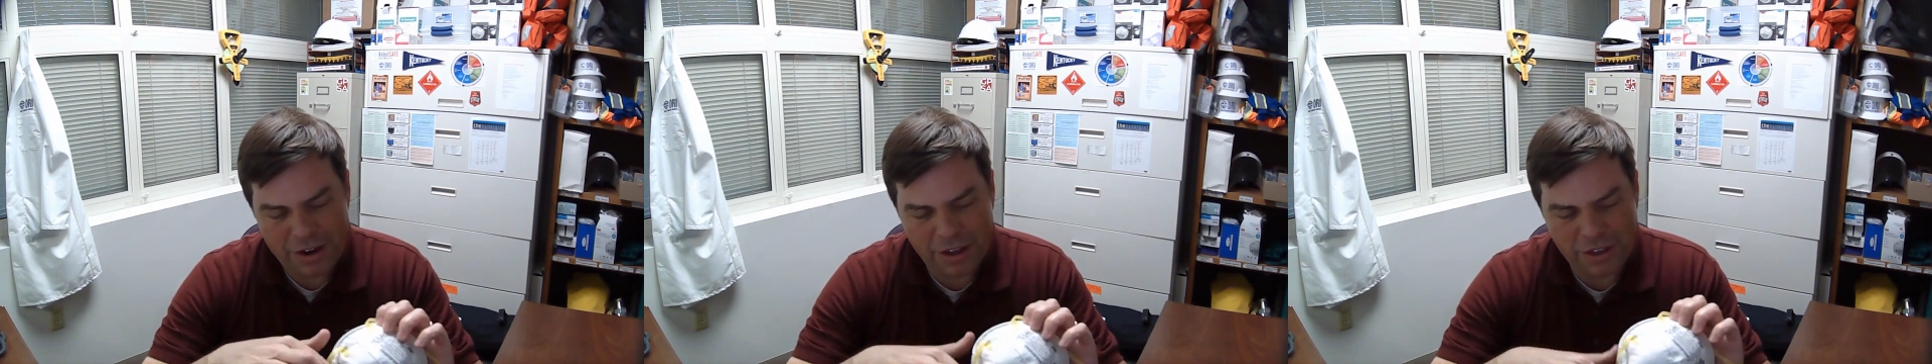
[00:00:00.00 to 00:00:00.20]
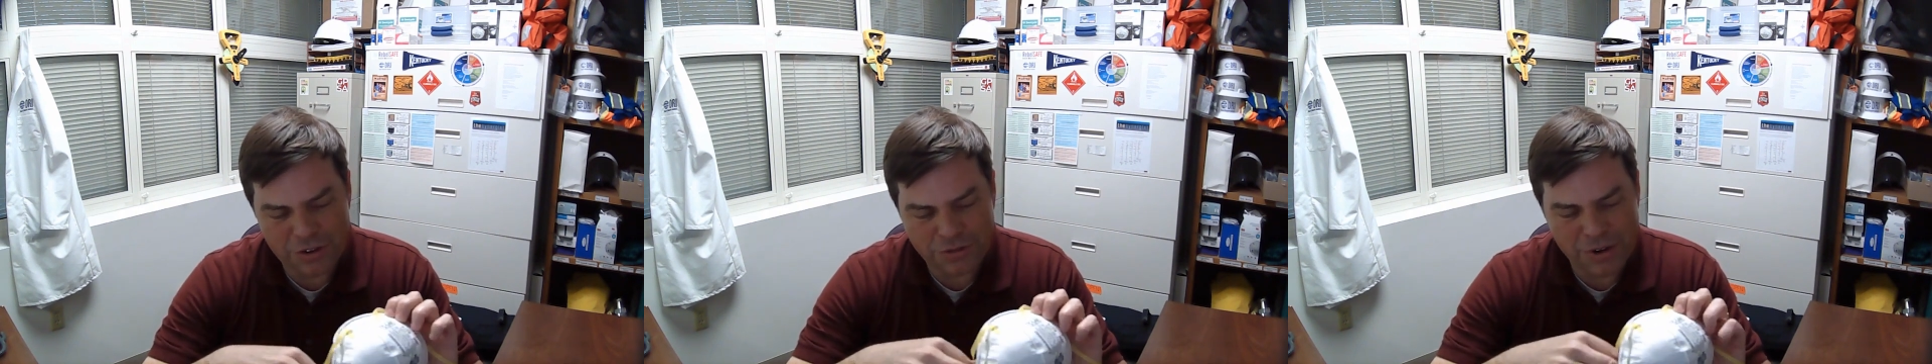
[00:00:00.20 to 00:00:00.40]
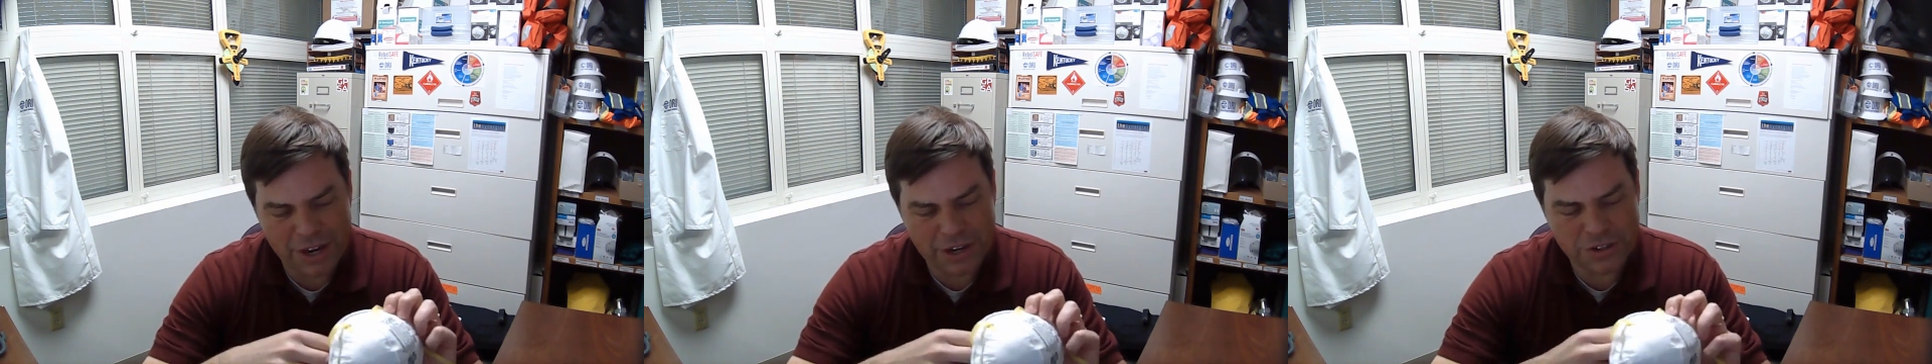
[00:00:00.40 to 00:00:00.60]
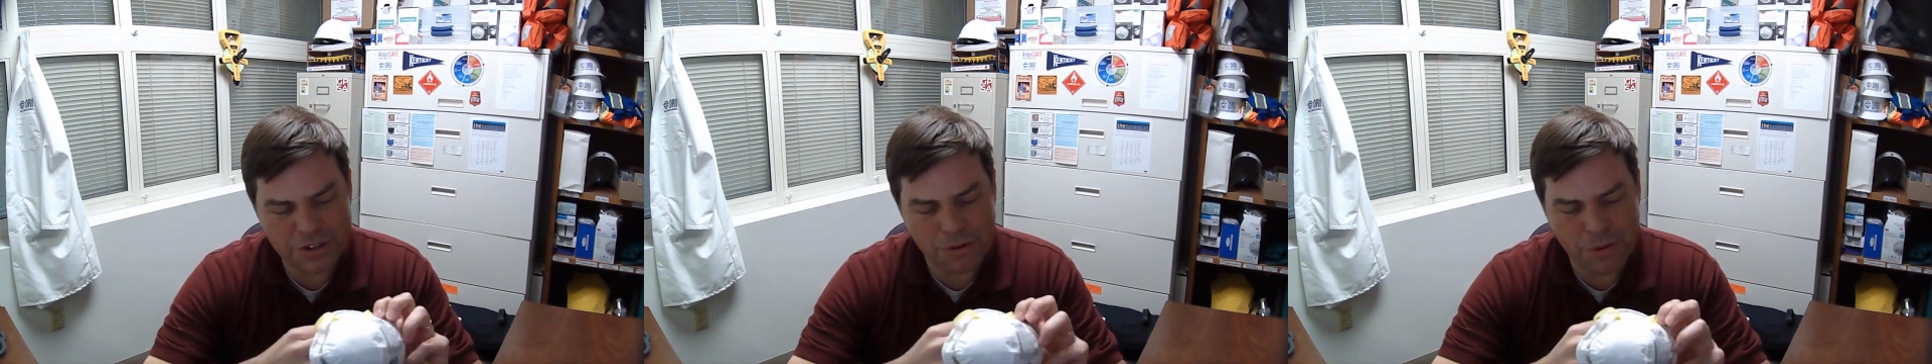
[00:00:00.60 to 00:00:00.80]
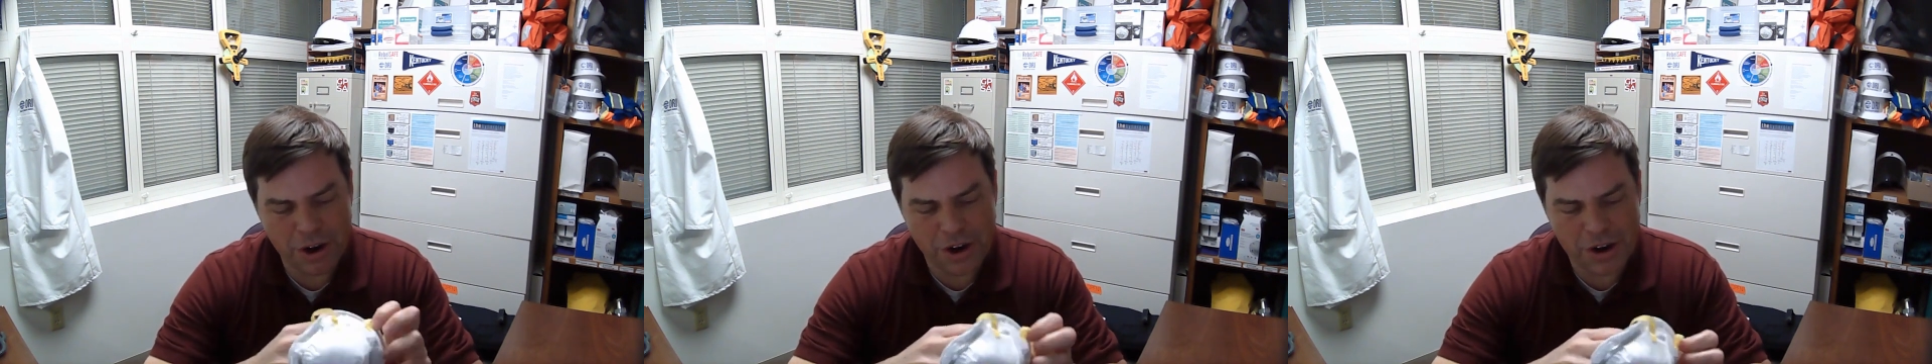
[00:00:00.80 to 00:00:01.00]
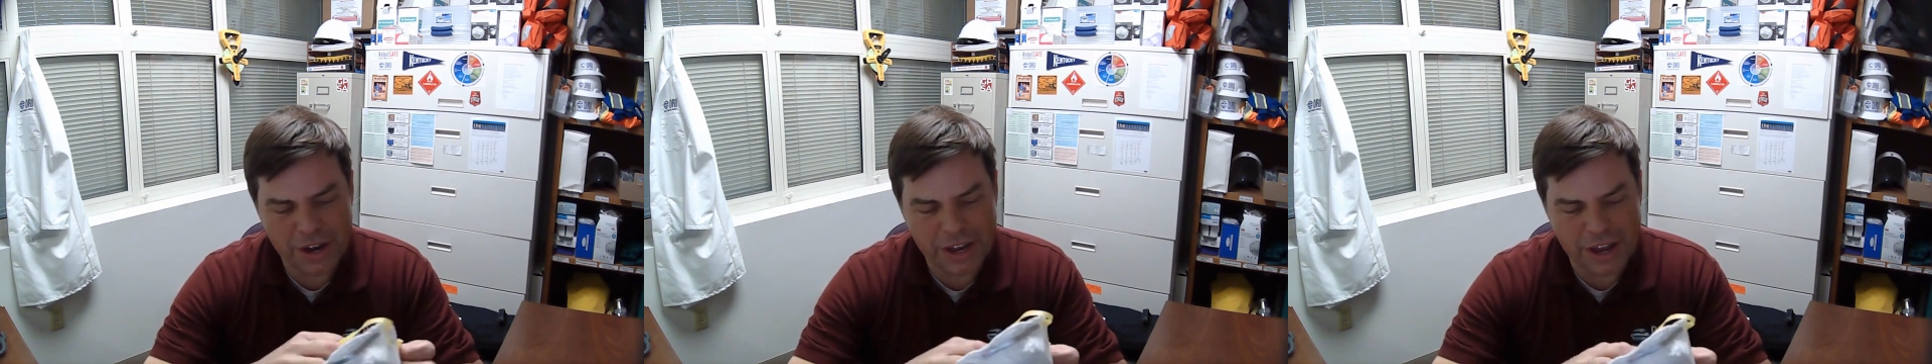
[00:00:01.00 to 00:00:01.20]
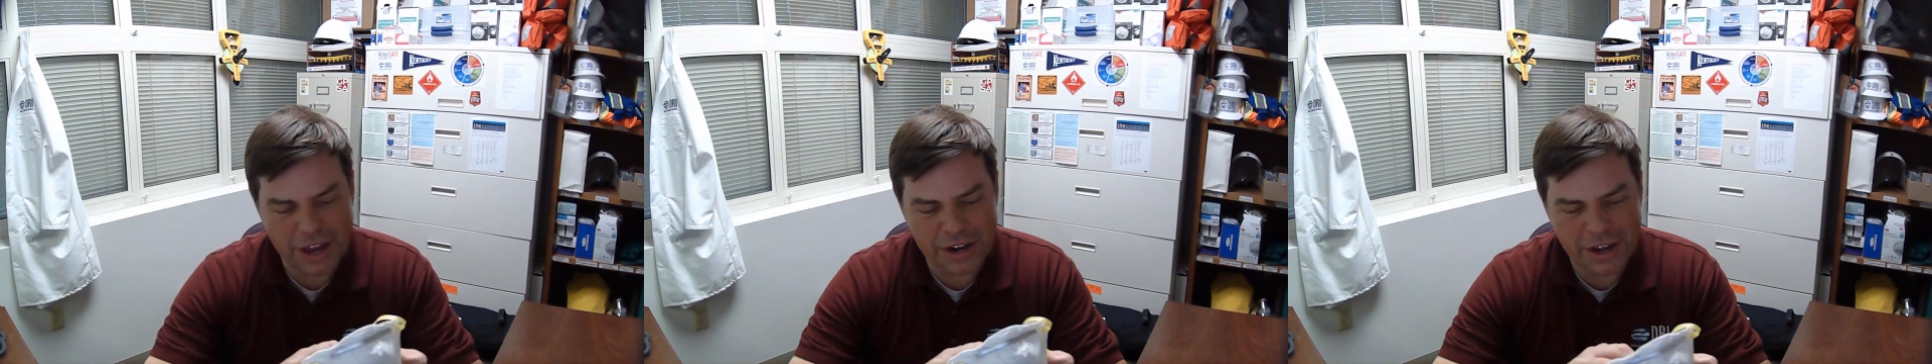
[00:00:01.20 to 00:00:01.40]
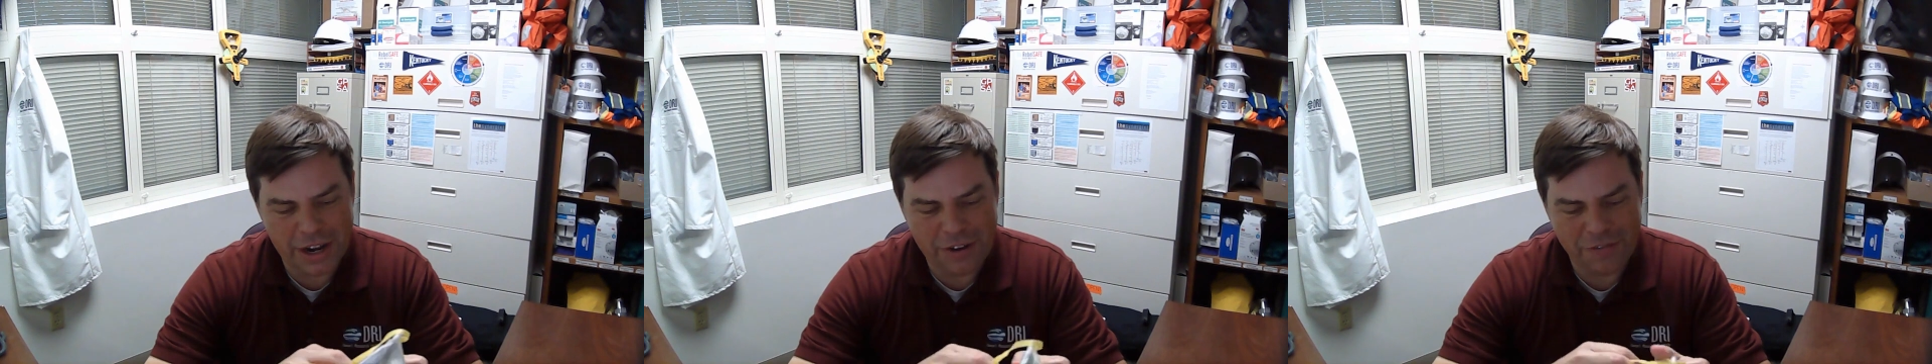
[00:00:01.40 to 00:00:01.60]
Now the trick to wearing
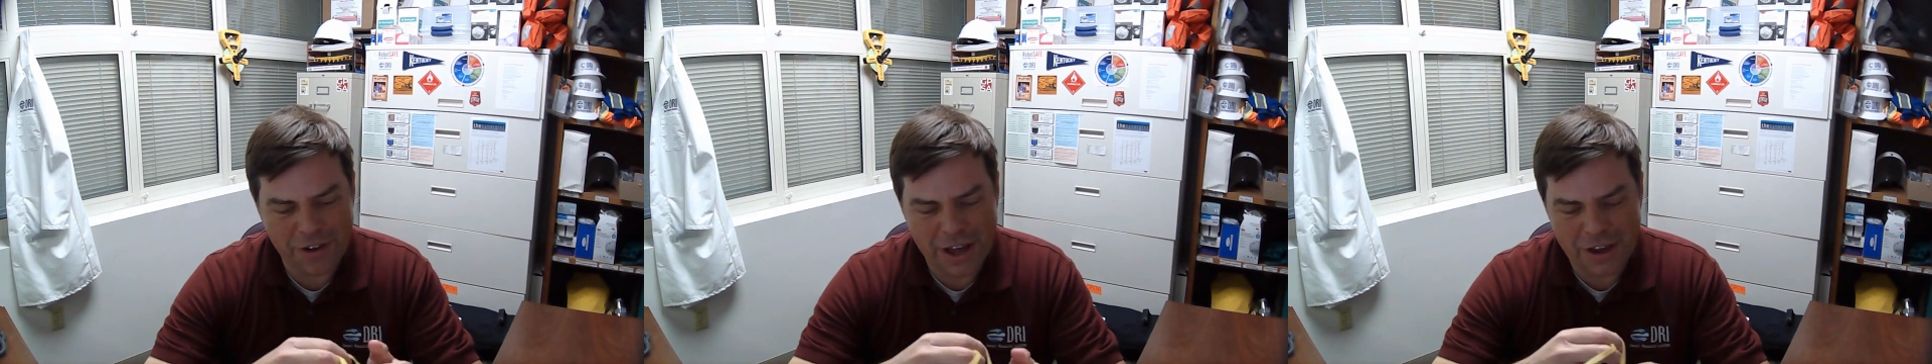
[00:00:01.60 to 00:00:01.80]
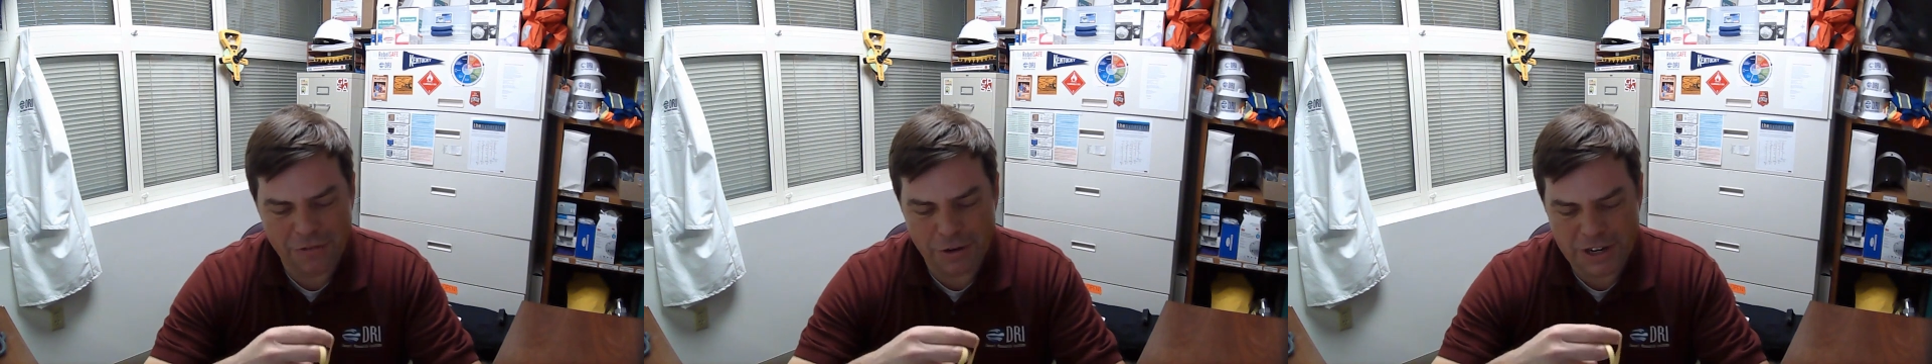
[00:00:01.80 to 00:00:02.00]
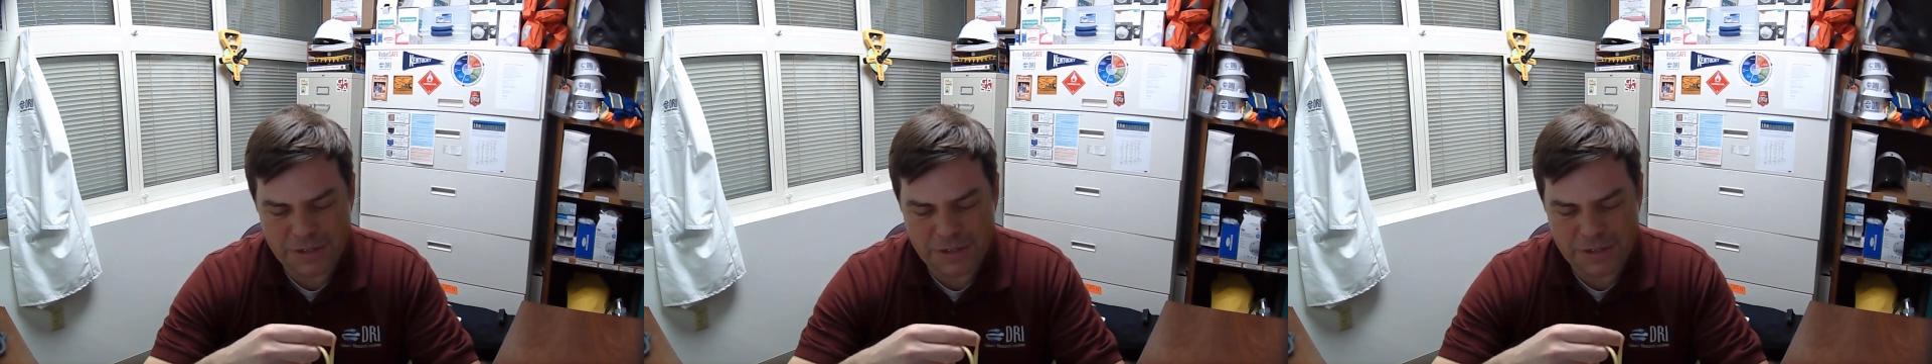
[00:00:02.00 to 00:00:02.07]
an N95